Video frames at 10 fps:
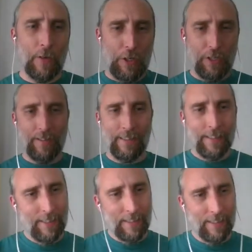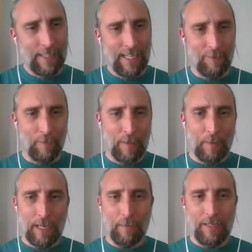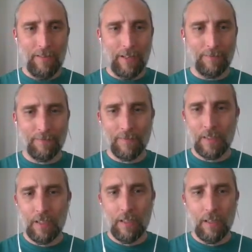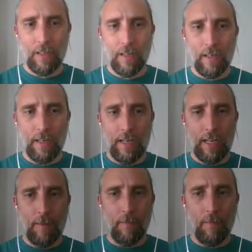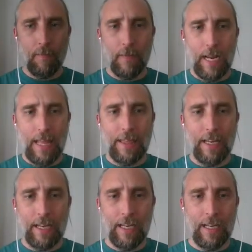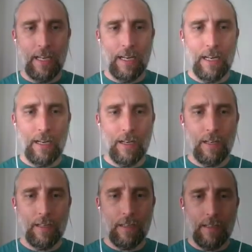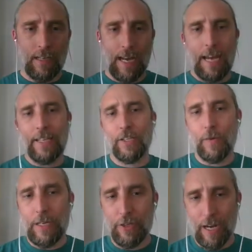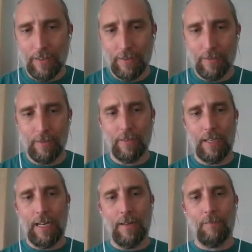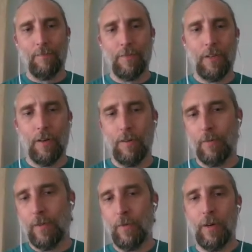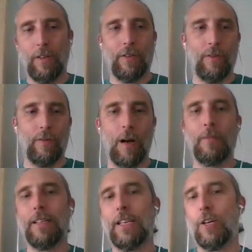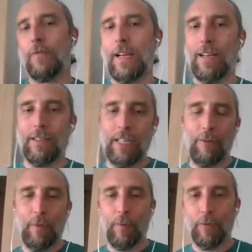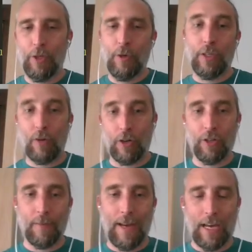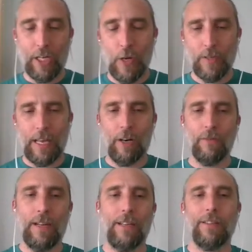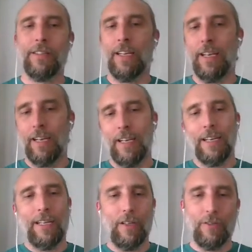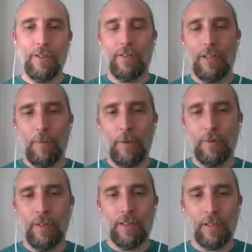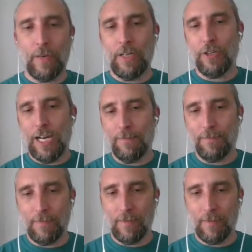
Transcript: version where people kept leaving. And then adding screenshots. So if you wanted to update the interface and give people new instructions about how to use that interface, just upload the screenshot,